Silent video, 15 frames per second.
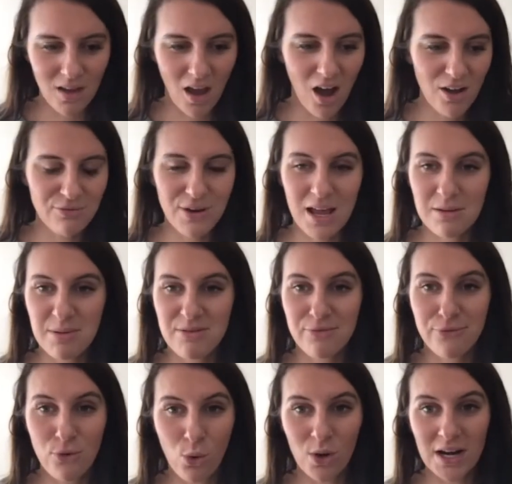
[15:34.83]
I've like been
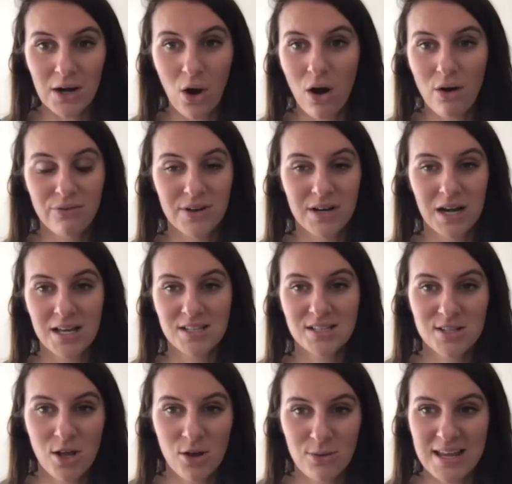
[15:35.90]
falling off and like
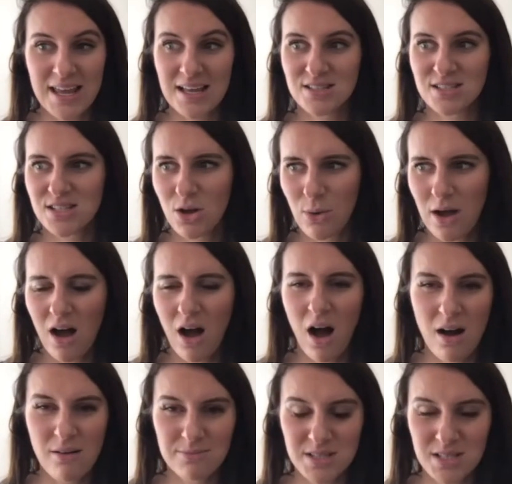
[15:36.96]
slowly getting slower
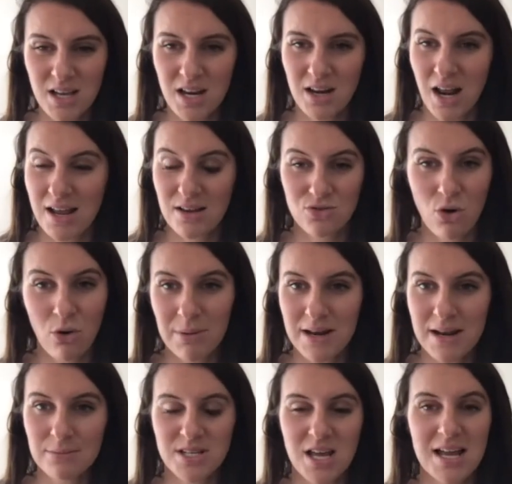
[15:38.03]
arms and like not being
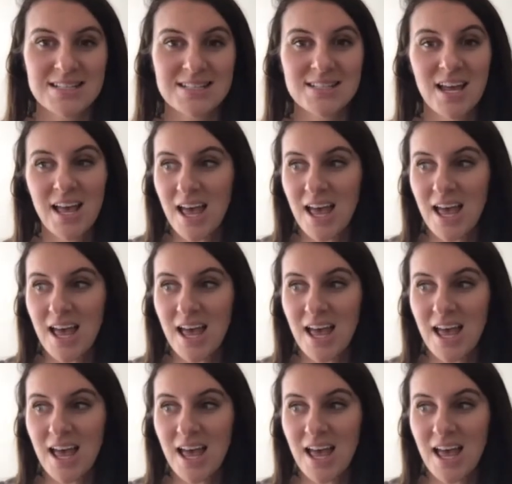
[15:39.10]
able to, and